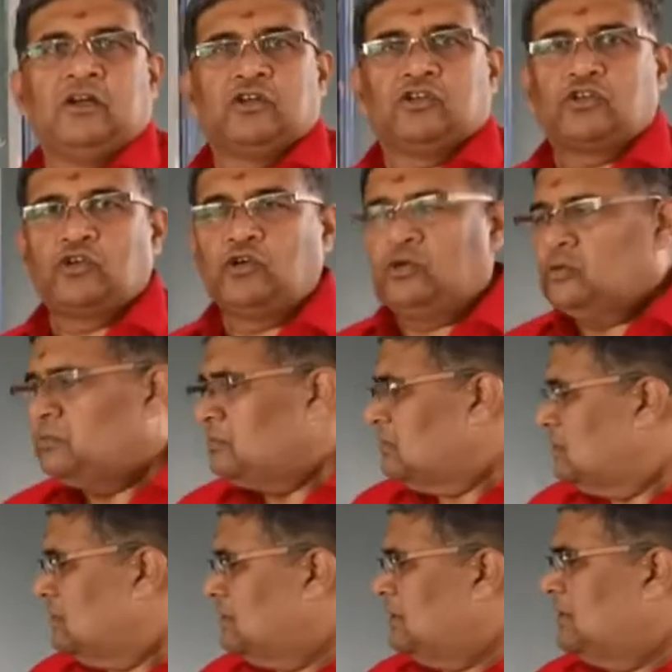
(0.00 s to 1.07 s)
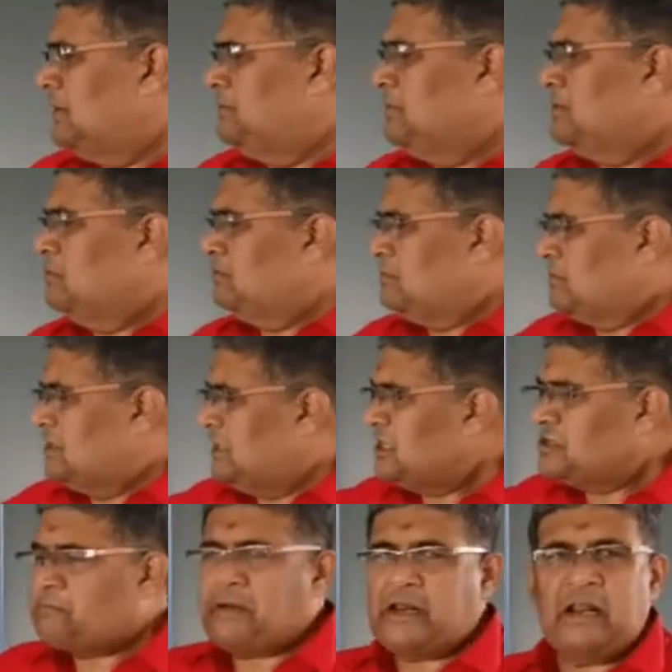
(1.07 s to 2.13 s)
So
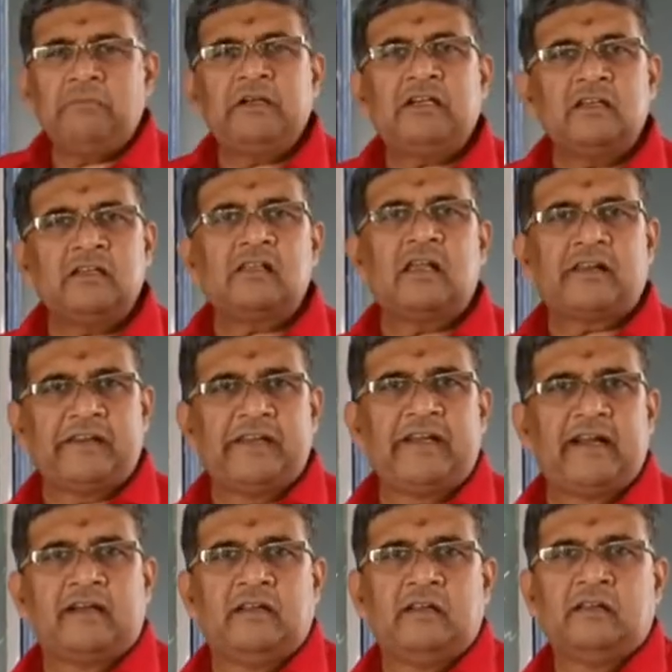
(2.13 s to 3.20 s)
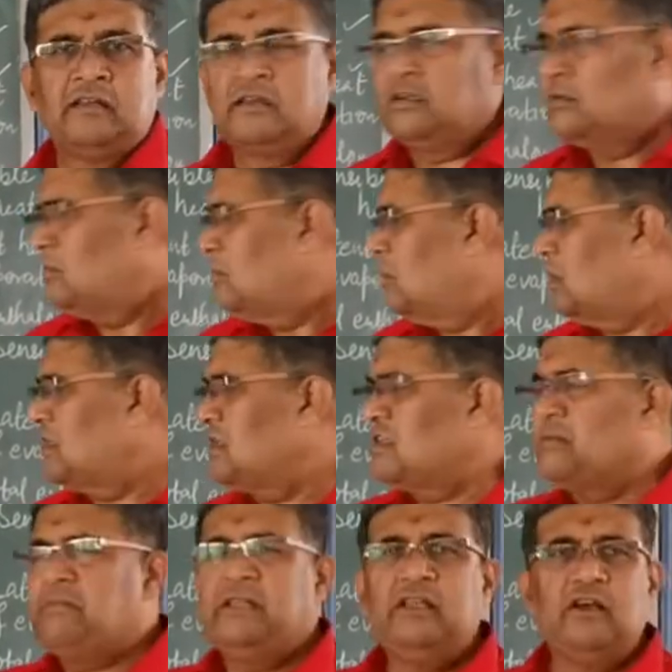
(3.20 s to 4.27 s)
these parameters are needed. What is
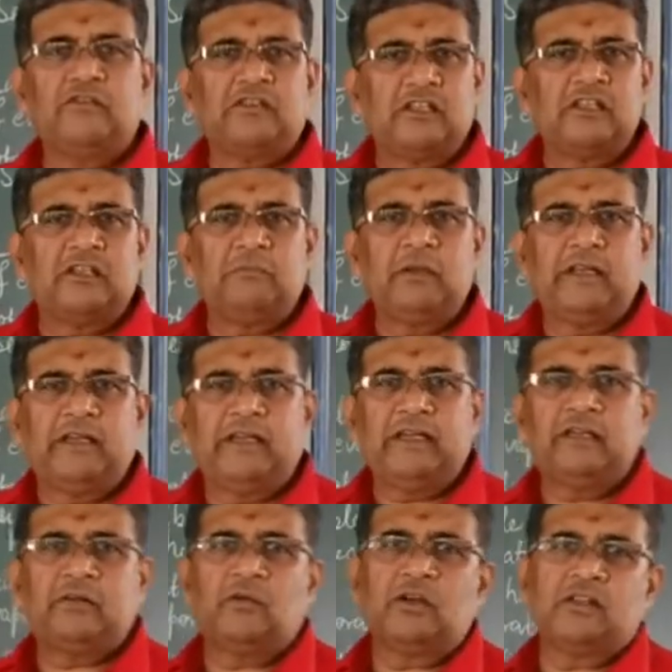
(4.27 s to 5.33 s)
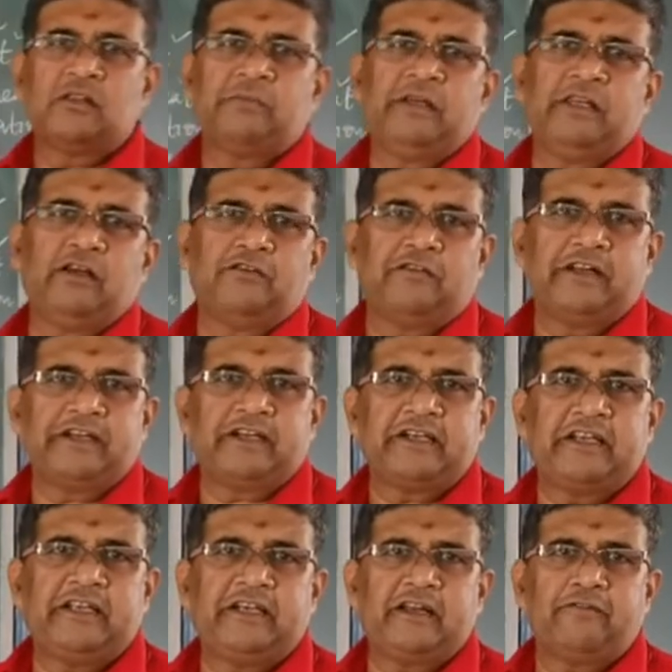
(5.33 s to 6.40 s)
the meaning of sensible heat, what is the meaning of latent
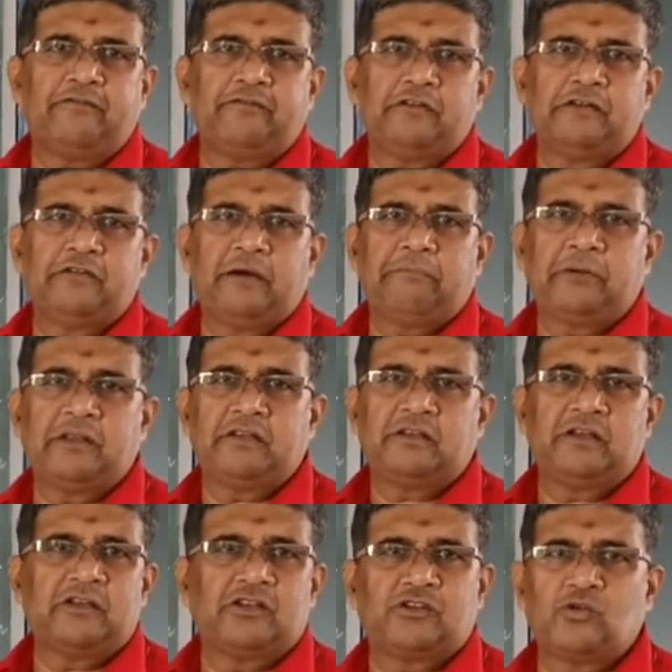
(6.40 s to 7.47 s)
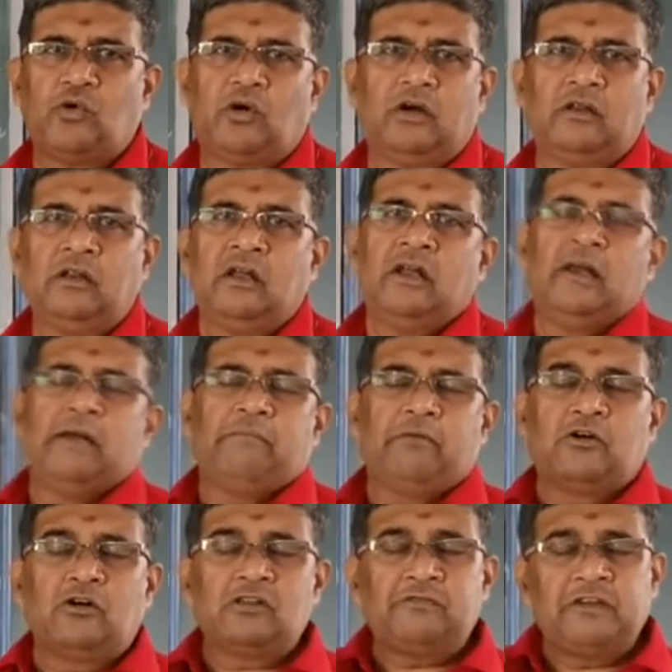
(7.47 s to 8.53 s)
heat of evaporation, and so on,
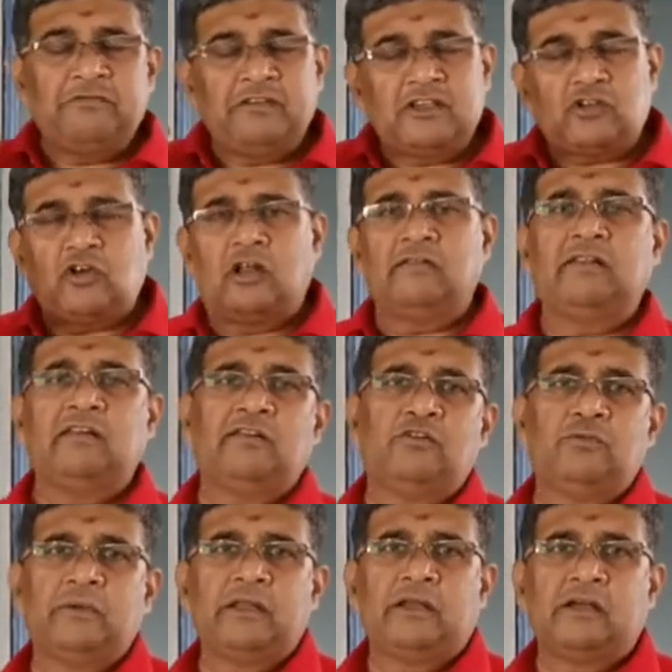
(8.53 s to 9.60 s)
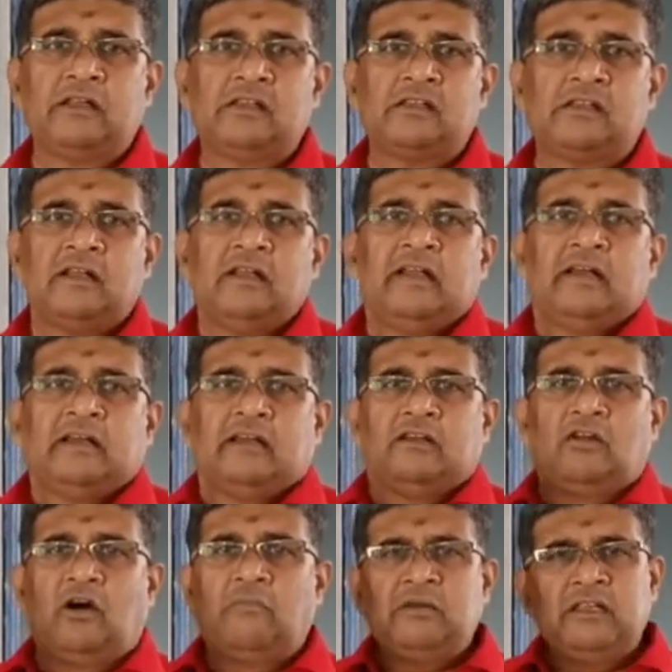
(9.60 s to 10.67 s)
because when we solve the numericals,
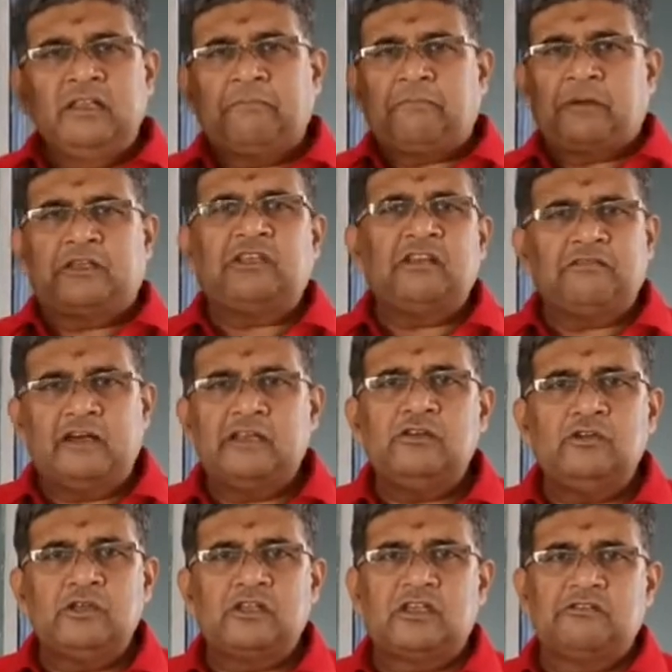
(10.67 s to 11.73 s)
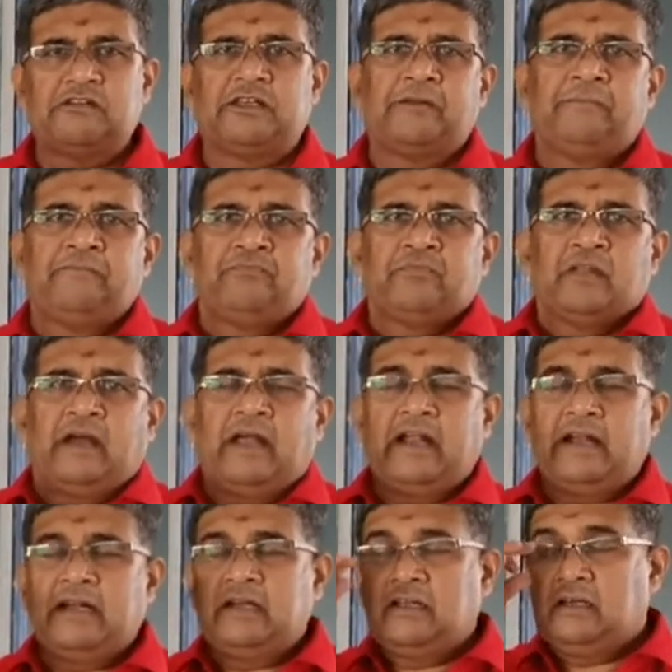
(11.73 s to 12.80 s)
normally the pressure value is given,
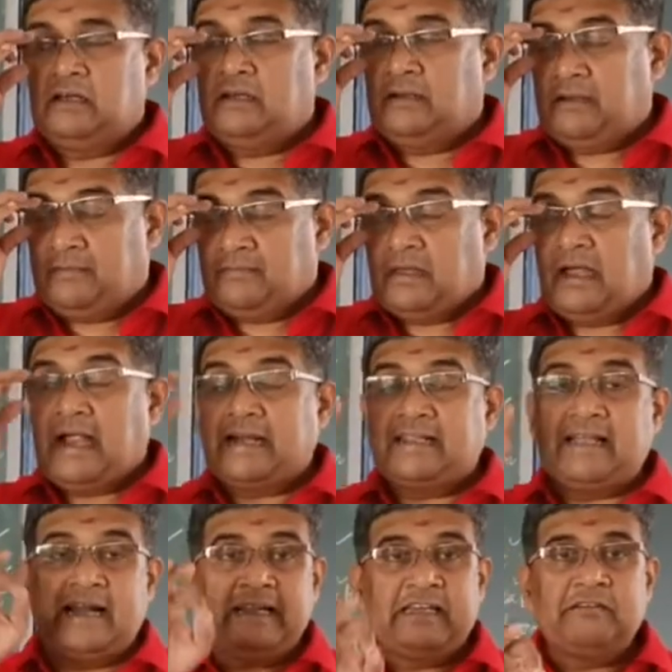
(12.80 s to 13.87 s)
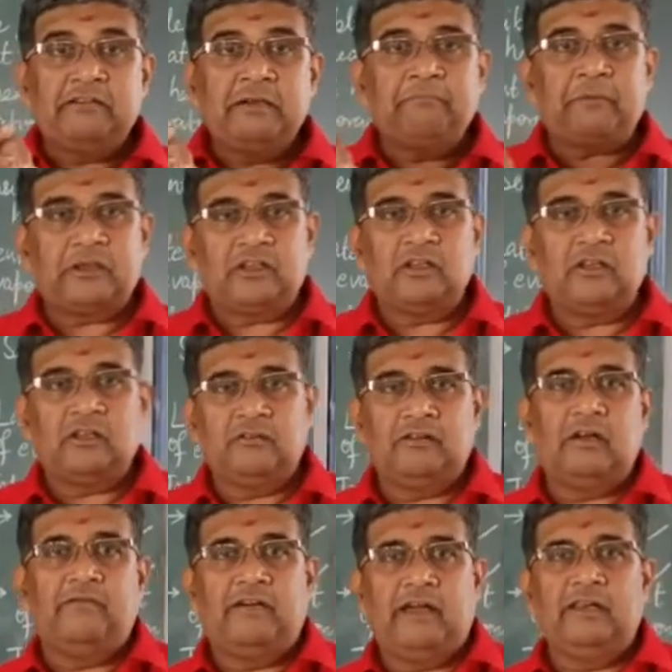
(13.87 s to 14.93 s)
and at that given
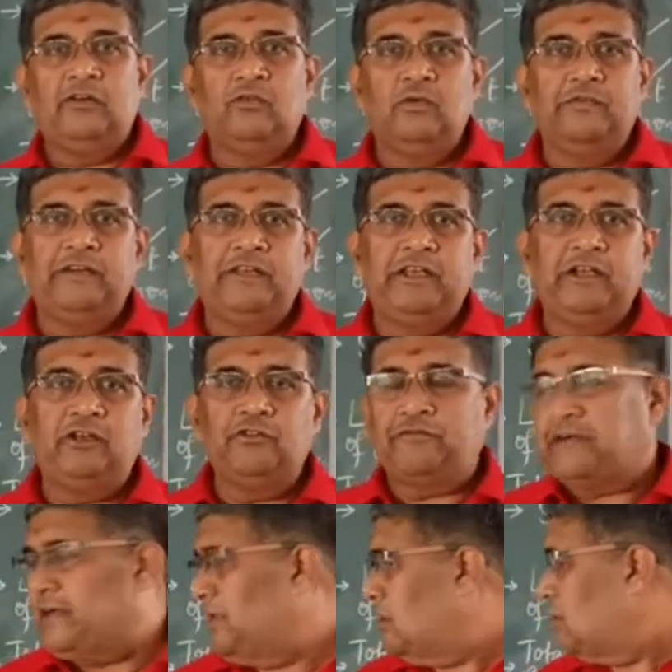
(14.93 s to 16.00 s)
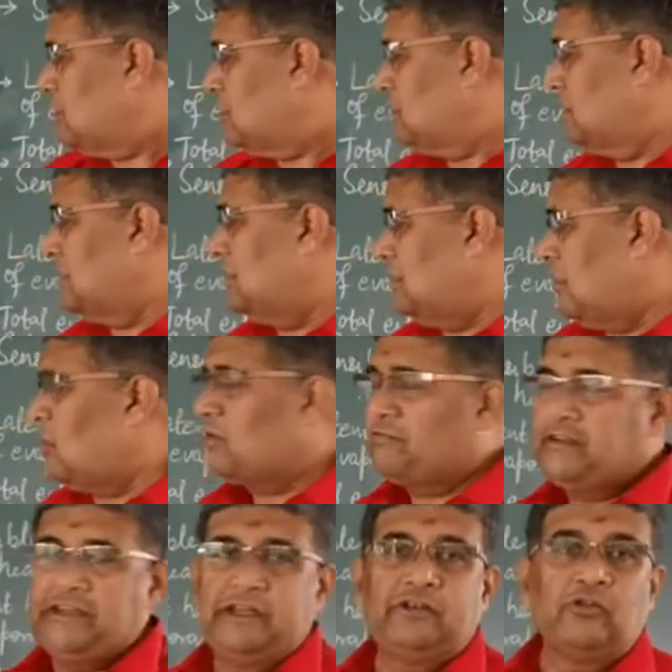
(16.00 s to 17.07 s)
pressure value we need to find out
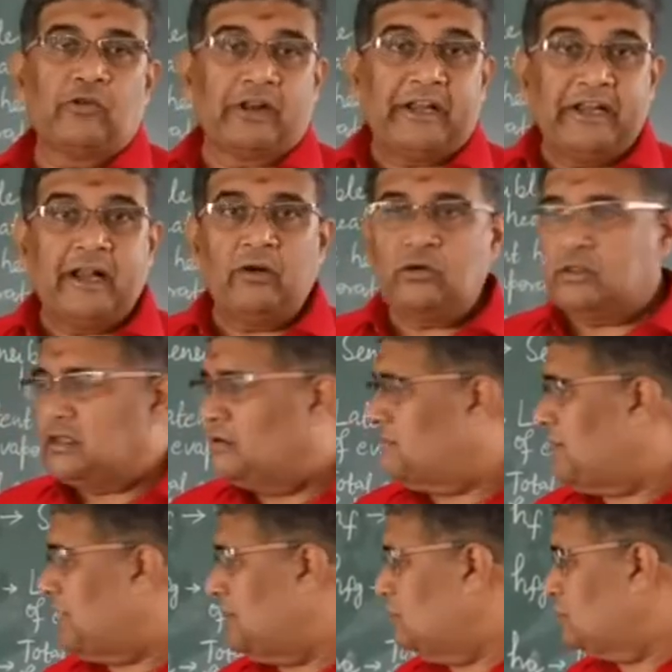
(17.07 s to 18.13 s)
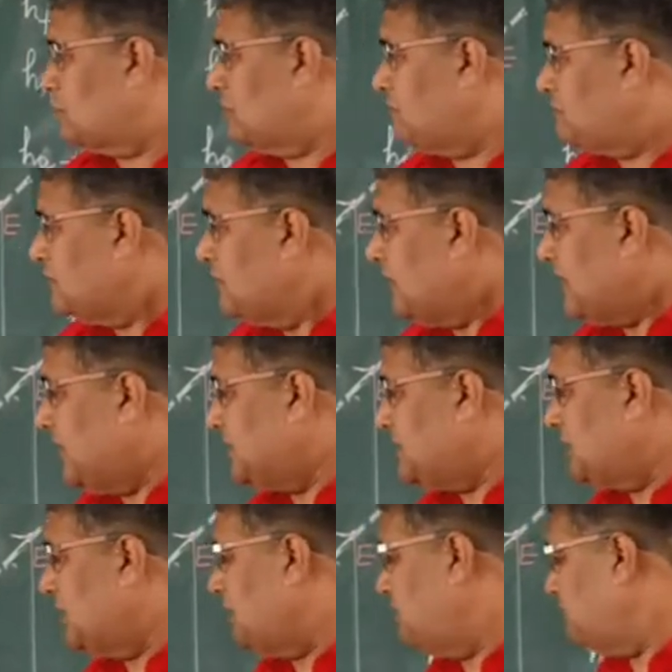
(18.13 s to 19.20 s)
we need to read out the values of
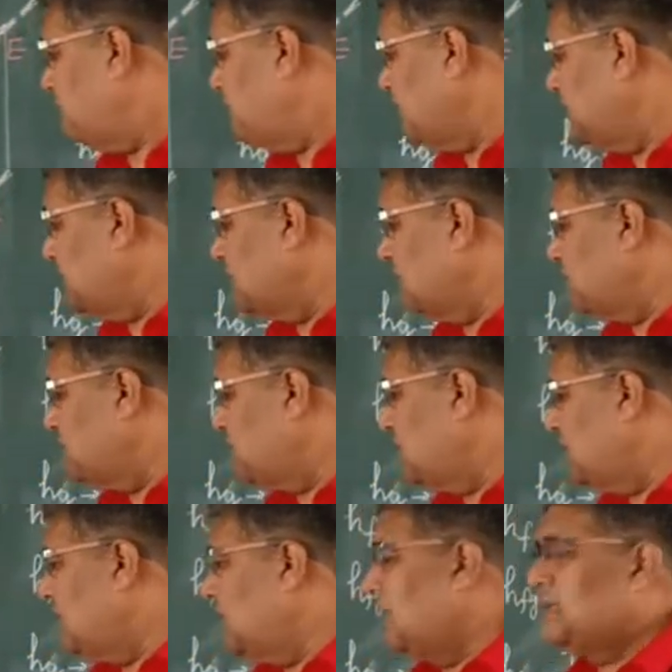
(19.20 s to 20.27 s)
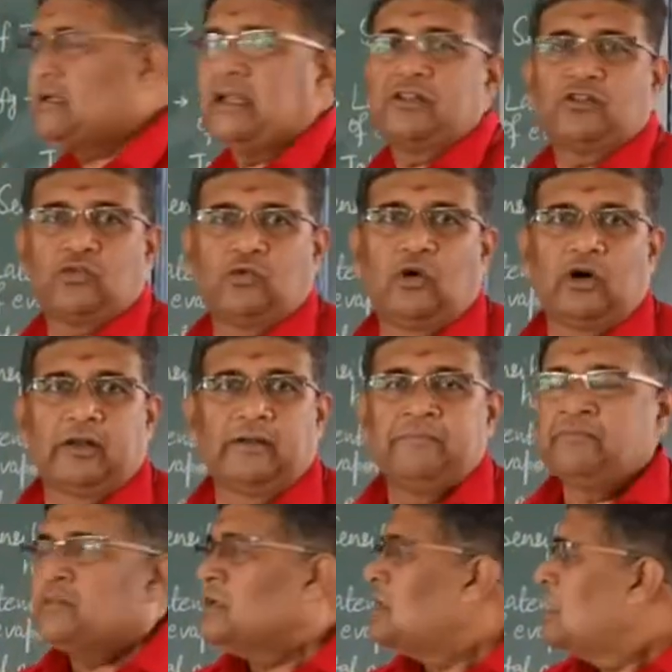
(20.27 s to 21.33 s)
HF, HFG, and so
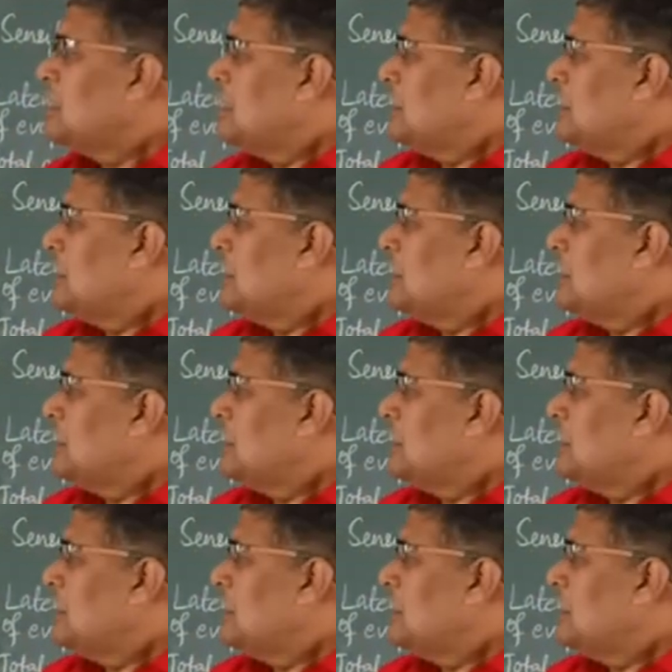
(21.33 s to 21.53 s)
on.